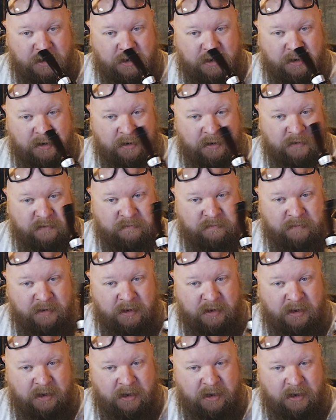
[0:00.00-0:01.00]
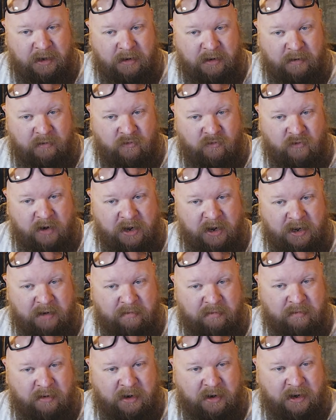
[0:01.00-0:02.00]
is my
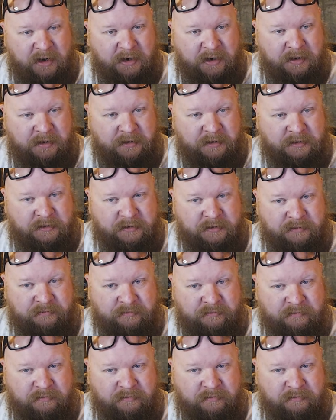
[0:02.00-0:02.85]
Dragon Briars